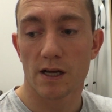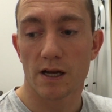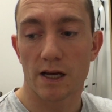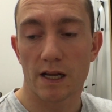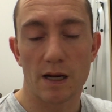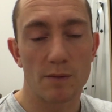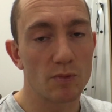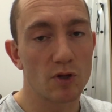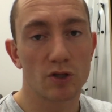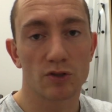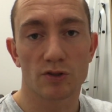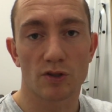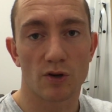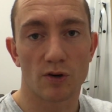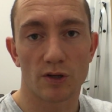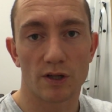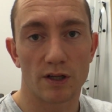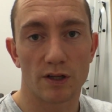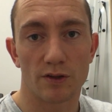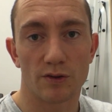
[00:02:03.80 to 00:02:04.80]
And I'm not
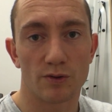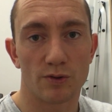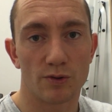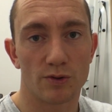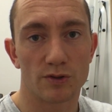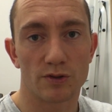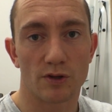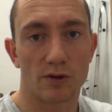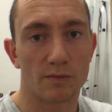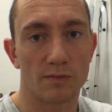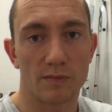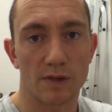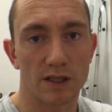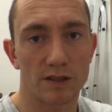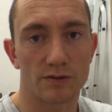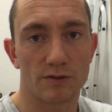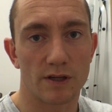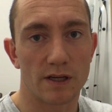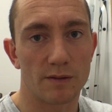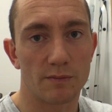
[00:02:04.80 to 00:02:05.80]
gonna do some
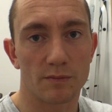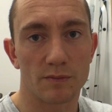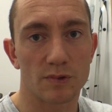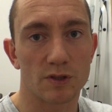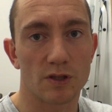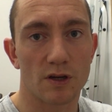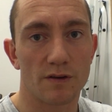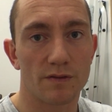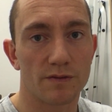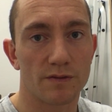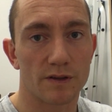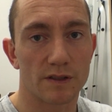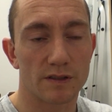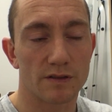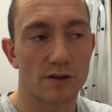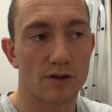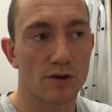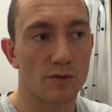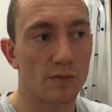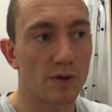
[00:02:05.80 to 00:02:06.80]
extreme stuff. It's
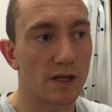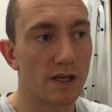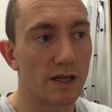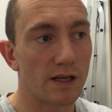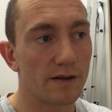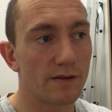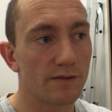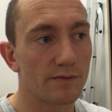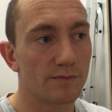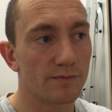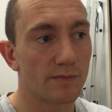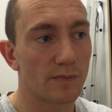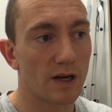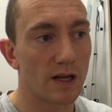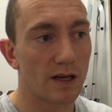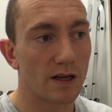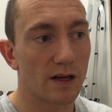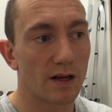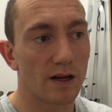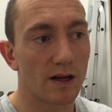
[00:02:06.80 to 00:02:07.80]
gonna be
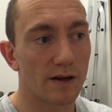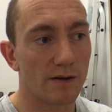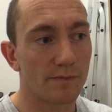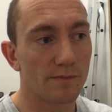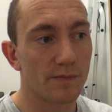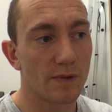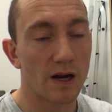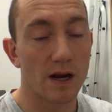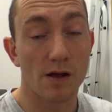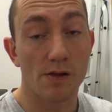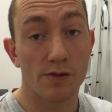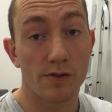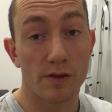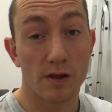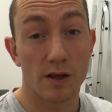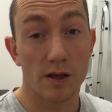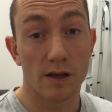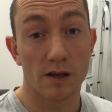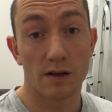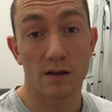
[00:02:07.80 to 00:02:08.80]
like a
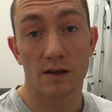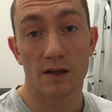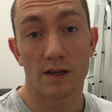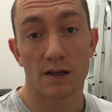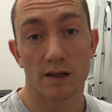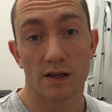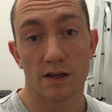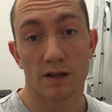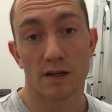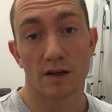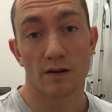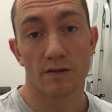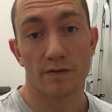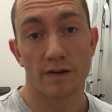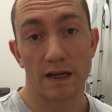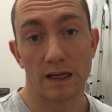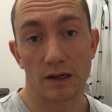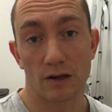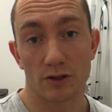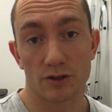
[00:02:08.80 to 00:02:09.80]
healthy
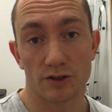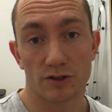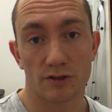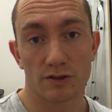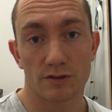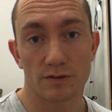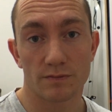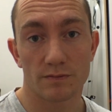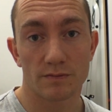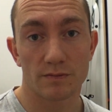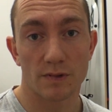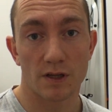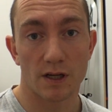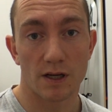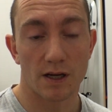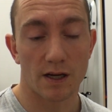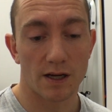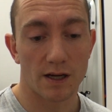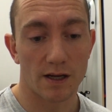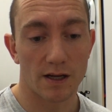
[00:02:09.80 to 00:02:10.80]
fat loss,
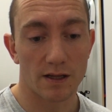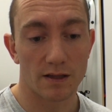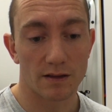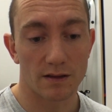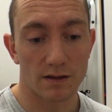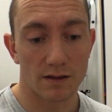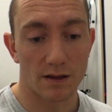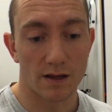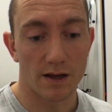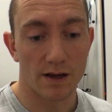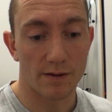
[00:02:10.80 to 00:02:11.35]
and